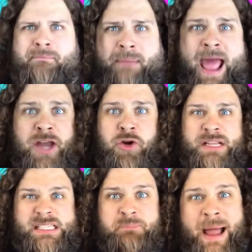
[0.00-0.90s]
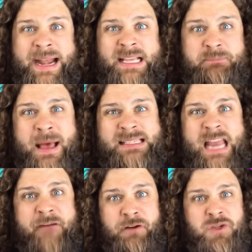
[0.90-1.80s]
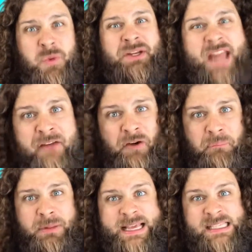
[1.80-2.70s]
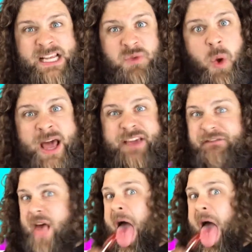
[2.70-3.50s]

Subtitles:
man who, despite his best efforts, will never please his wife?